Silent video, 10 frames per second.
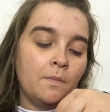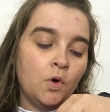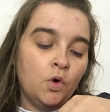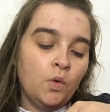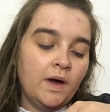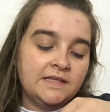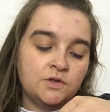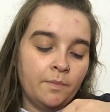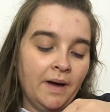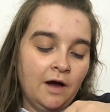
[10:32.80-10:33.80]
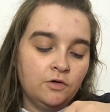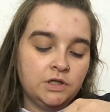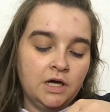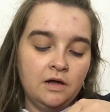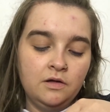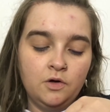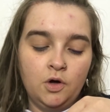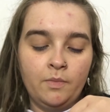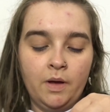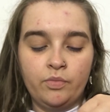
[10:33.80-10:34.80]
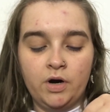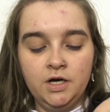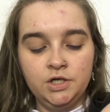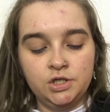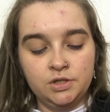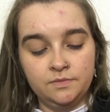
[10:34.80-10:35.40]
Always got powder on my brush.